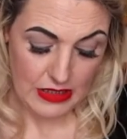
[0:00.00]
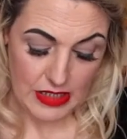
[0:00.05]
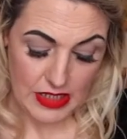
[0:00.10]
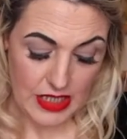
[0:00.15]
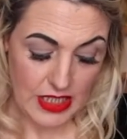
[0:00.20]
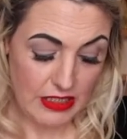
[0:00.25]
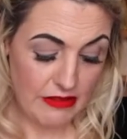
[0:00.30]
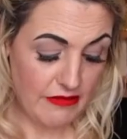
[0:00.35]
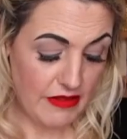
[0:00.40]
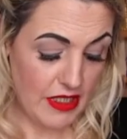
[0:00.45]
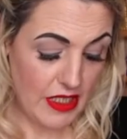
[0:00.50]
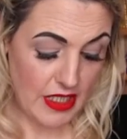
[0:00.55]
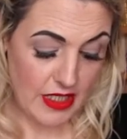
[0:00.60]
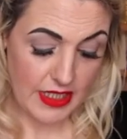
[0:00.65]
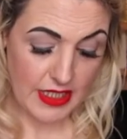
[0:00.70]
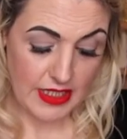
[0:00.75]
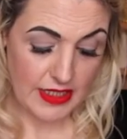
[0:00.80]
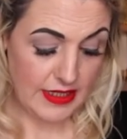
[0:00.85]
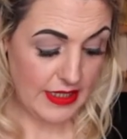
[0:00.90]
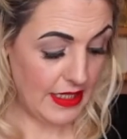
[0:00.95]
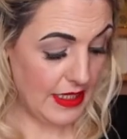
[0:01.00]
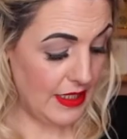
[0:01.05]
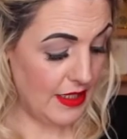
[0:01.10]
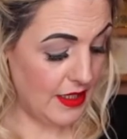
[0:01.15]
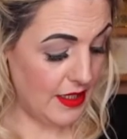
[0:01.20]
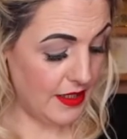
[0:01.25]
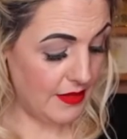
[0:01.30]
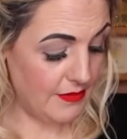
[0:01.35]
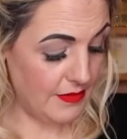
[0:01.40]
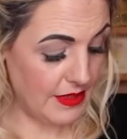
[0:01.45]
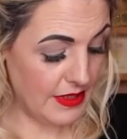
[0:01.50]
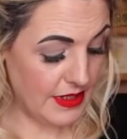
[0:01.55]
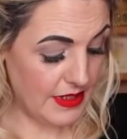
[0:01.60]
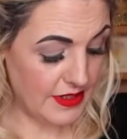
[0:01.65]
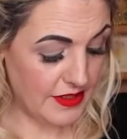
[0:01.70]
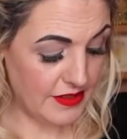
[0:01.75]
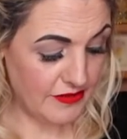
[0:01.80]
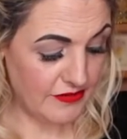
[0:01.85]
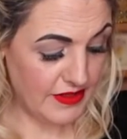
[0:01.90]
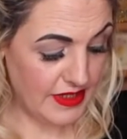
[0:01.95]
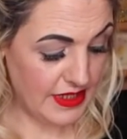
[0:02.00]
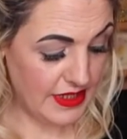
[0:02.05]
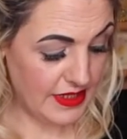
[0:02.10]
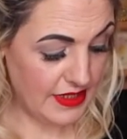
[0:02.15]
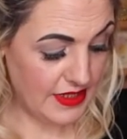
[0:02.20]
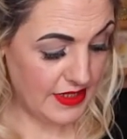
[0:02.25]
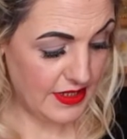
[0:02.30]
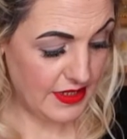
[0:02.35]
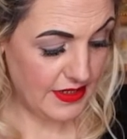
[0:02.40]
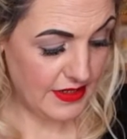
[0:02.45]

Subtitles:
They are not getting that enlightenment that they need.